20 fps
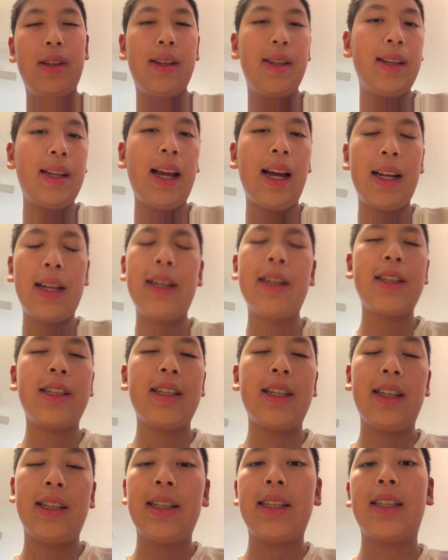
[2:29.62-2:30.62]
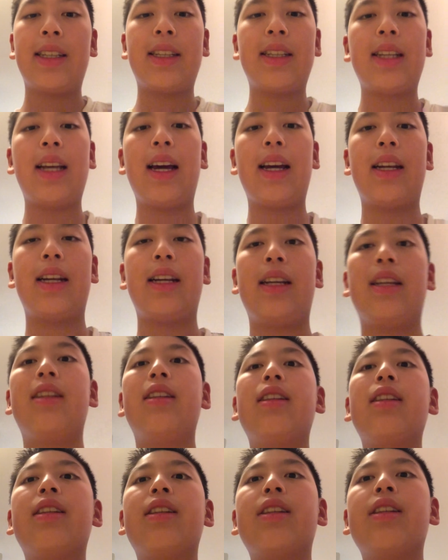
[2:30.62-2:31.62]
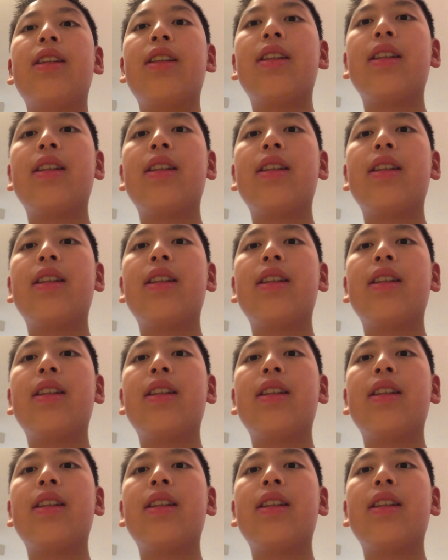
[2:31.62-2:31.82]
That is in settings.